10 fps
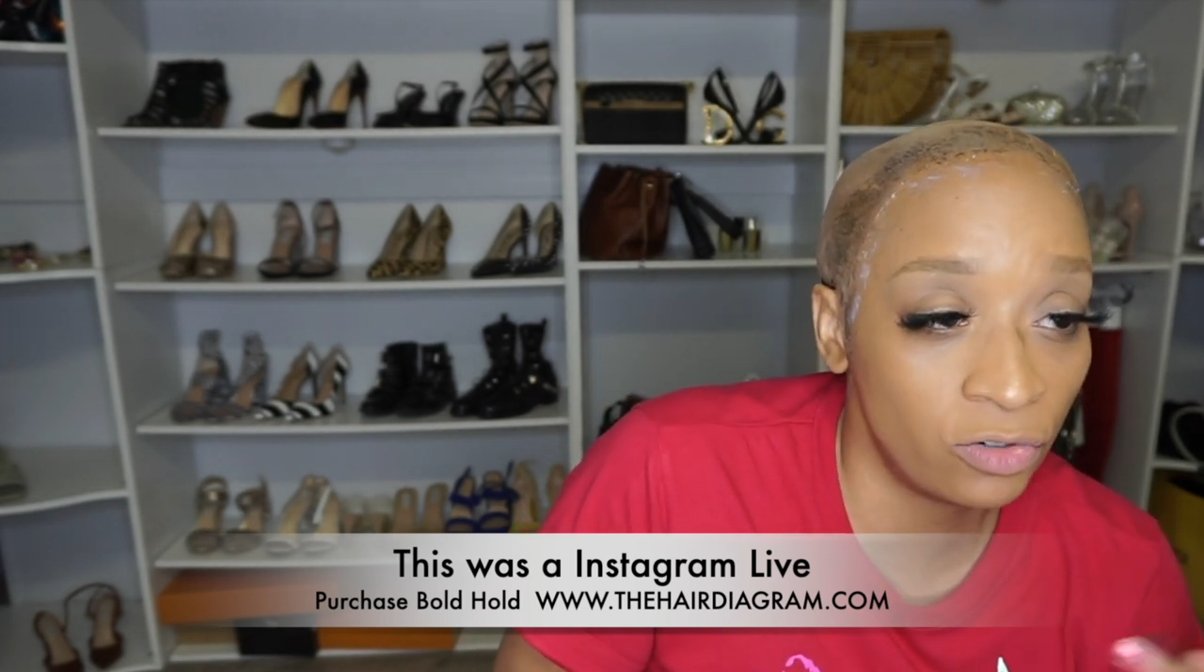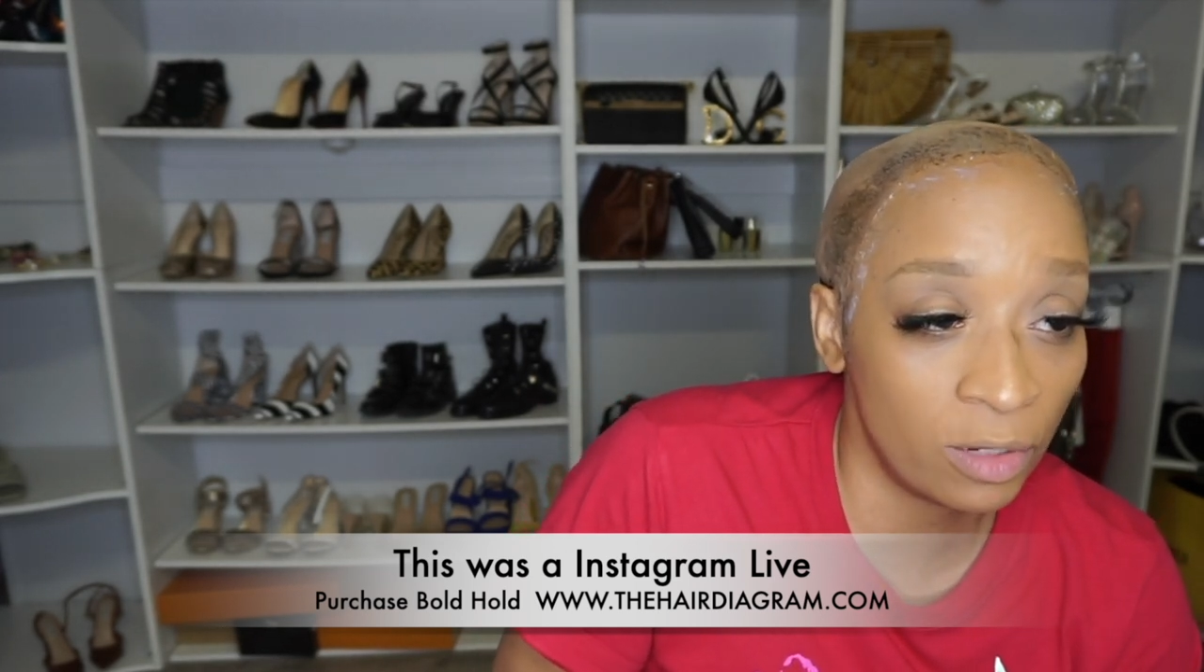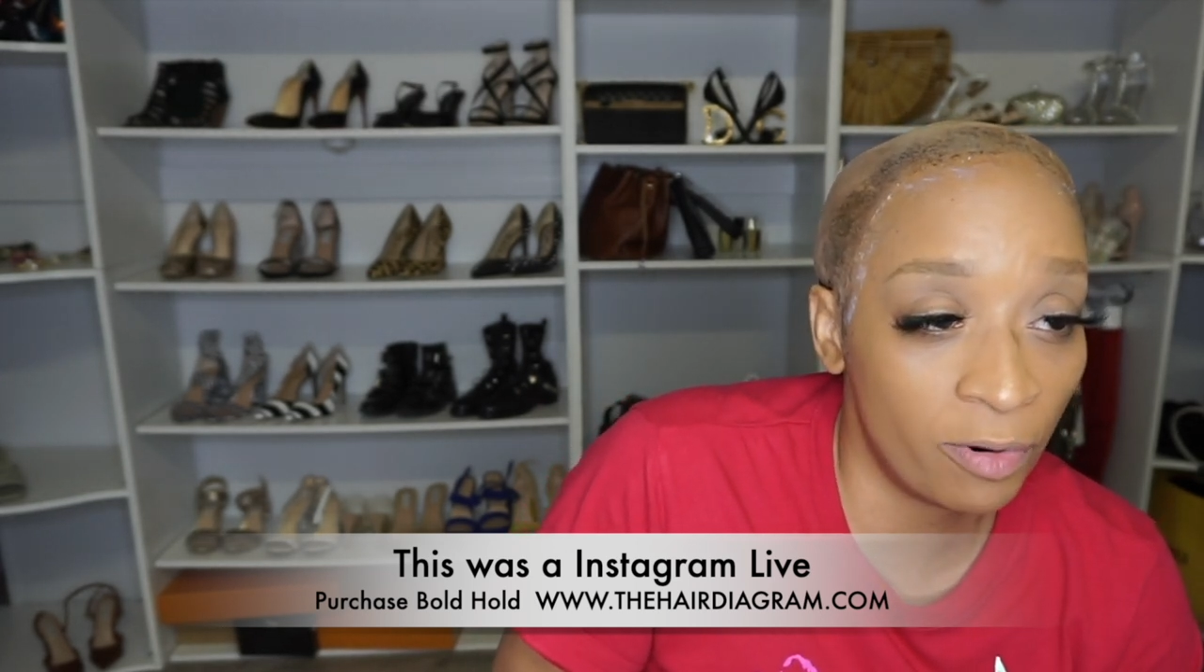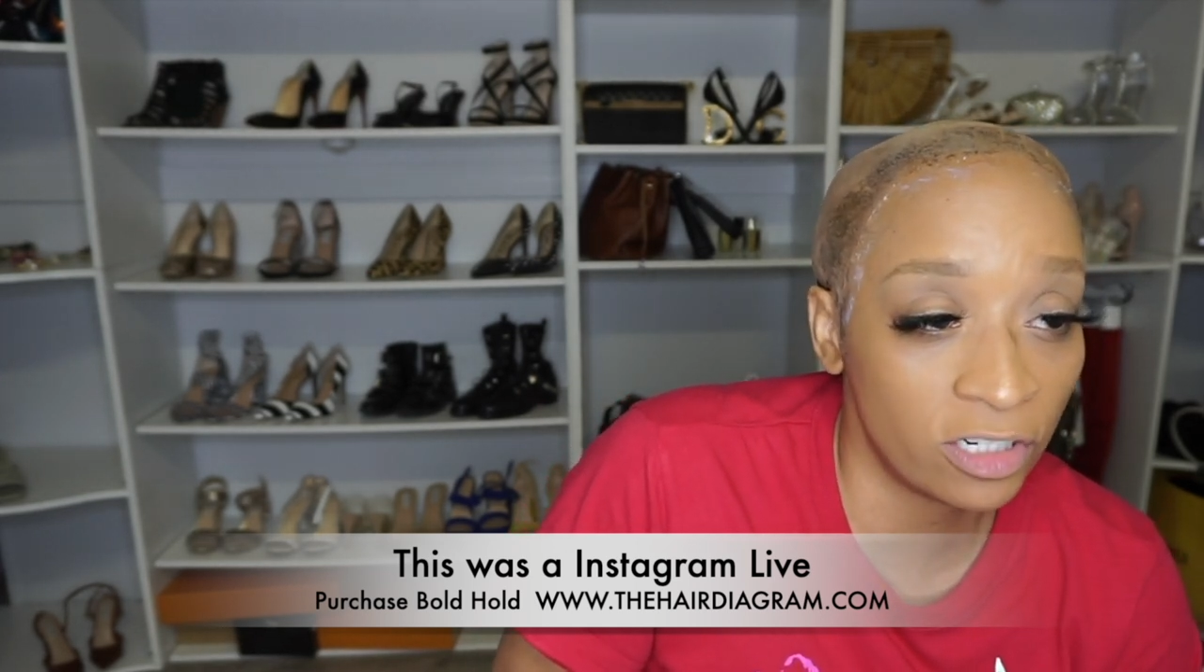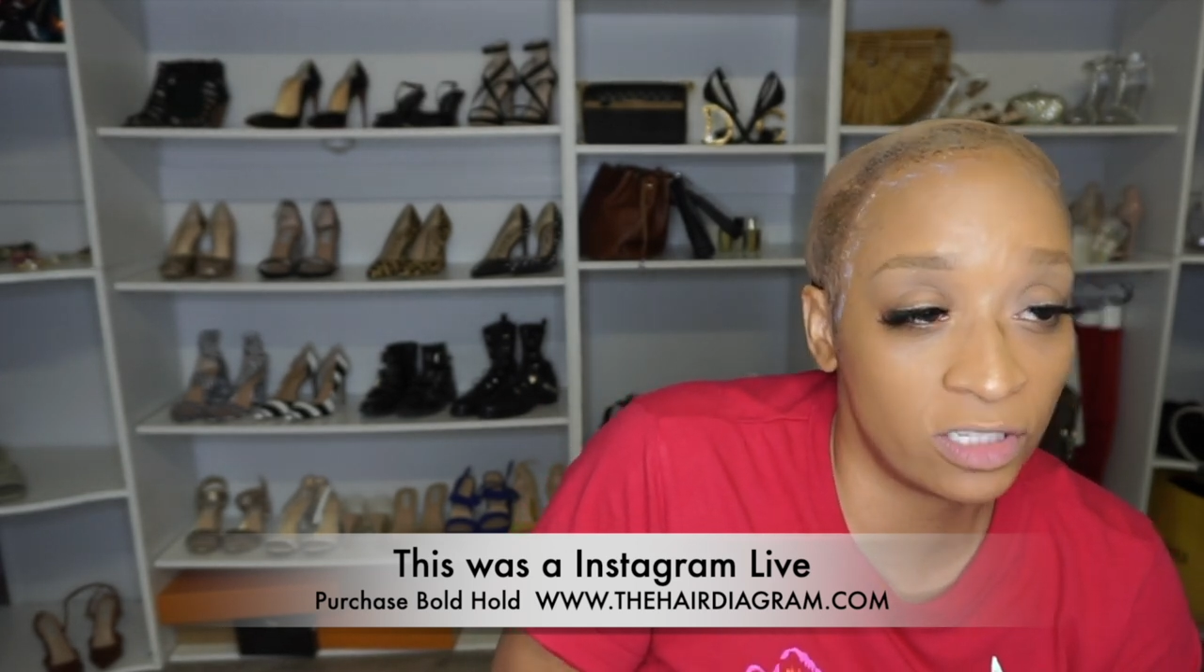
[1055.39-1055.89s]
you
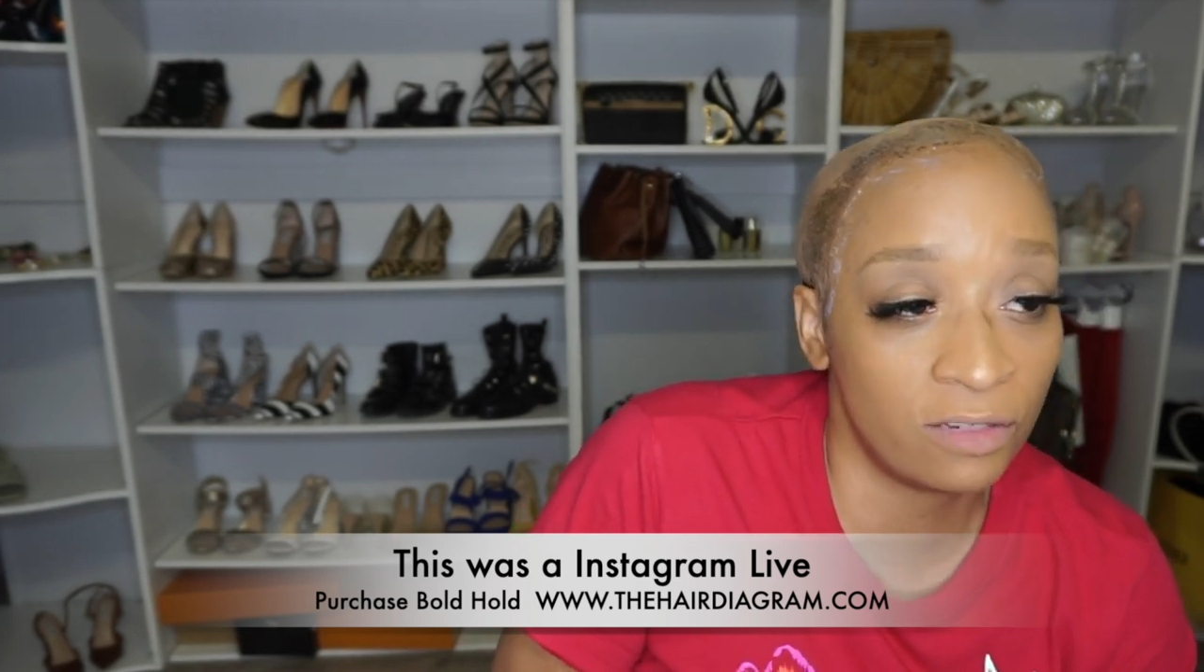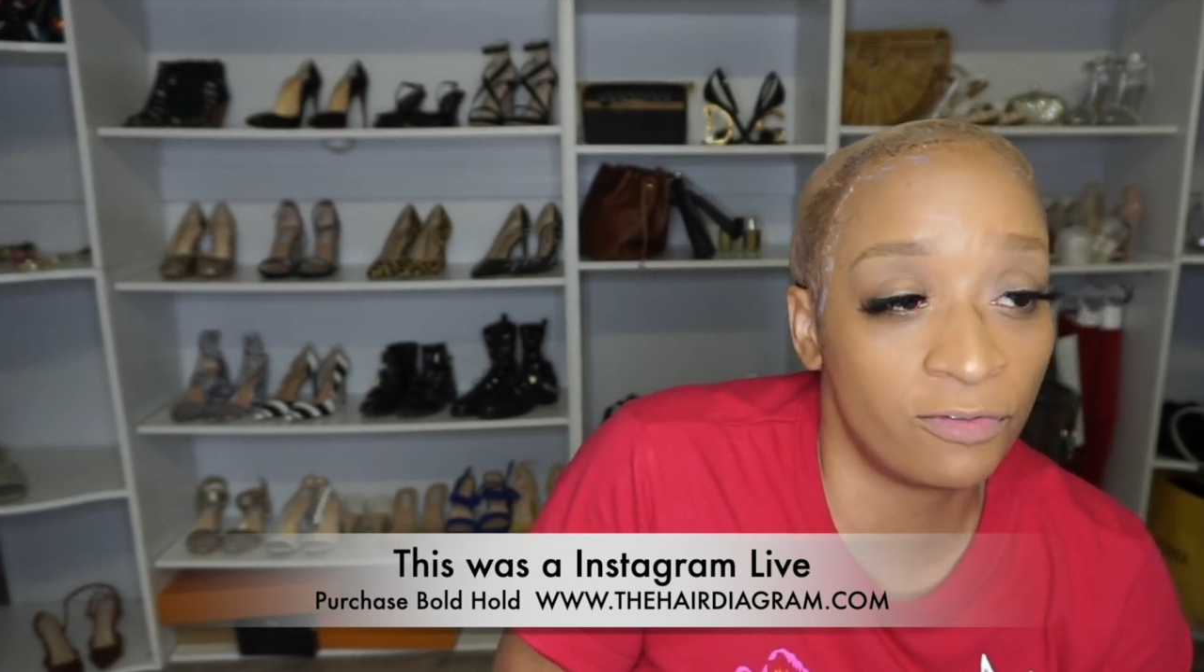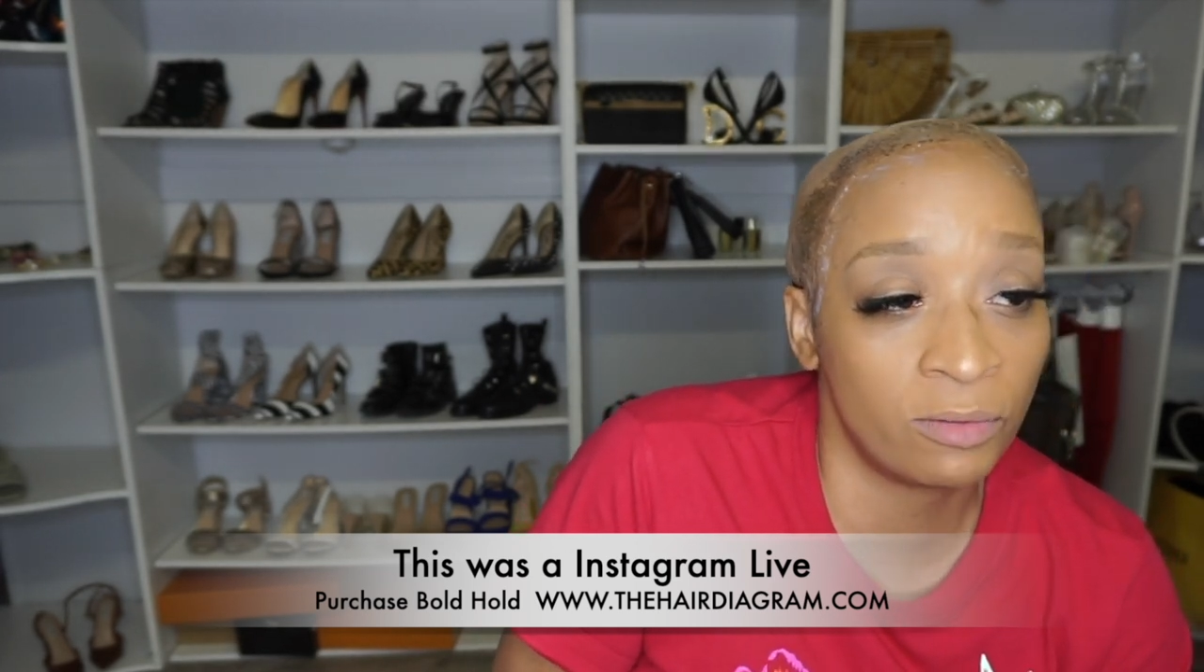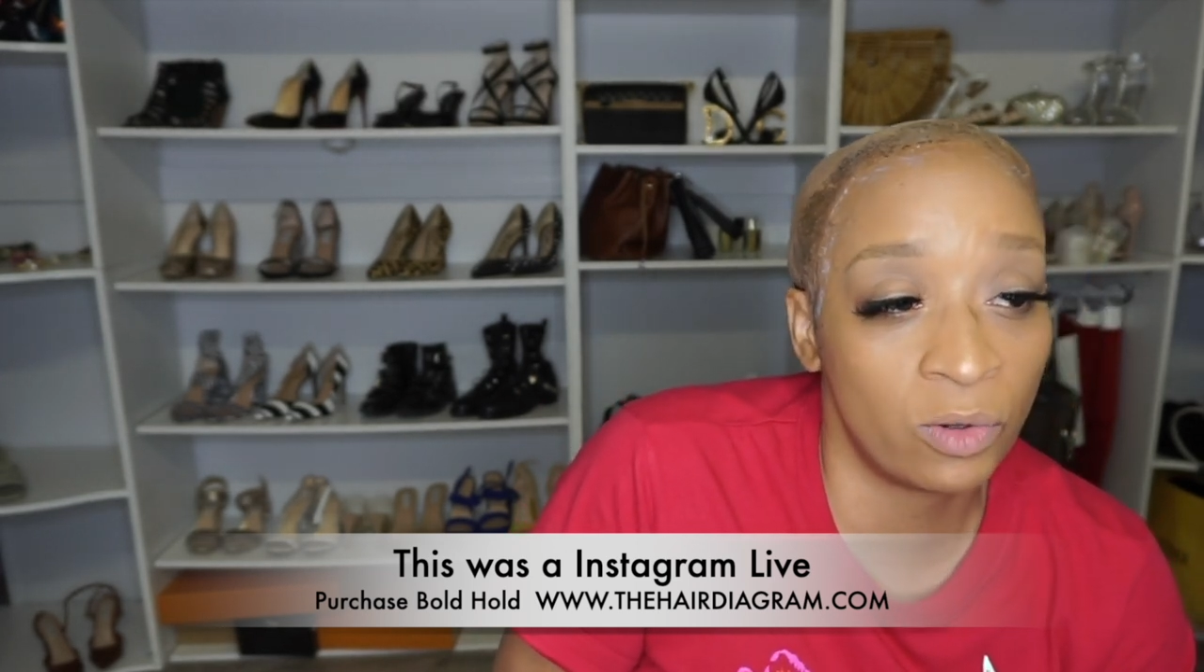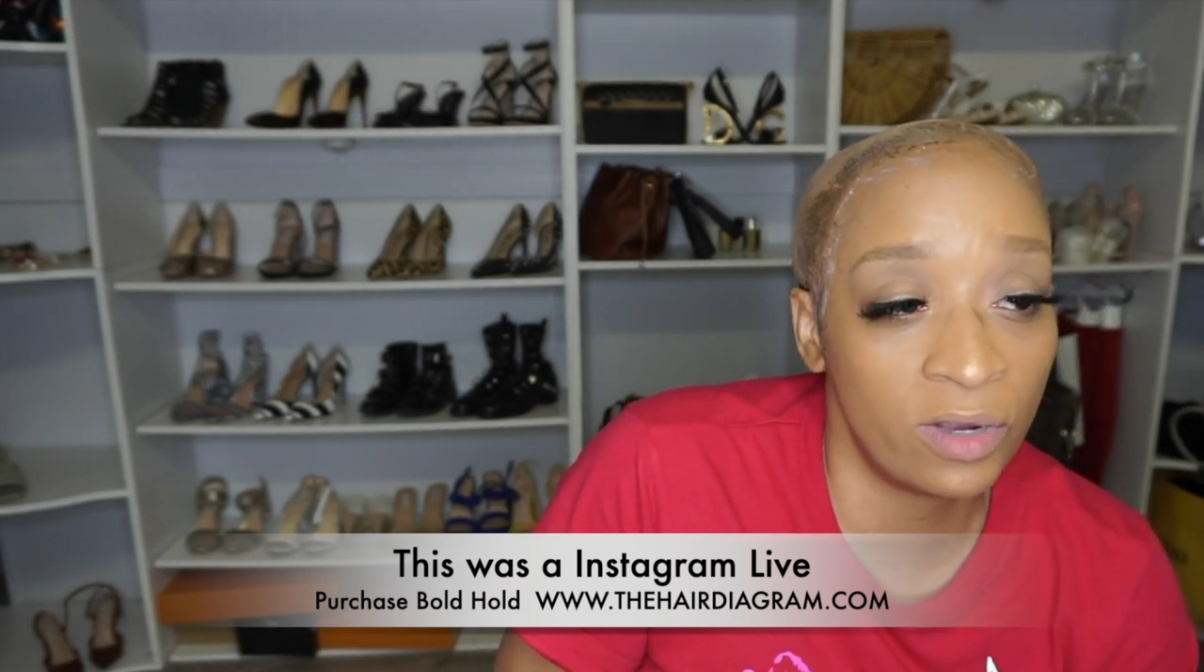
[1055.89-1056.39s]
can purchase them from the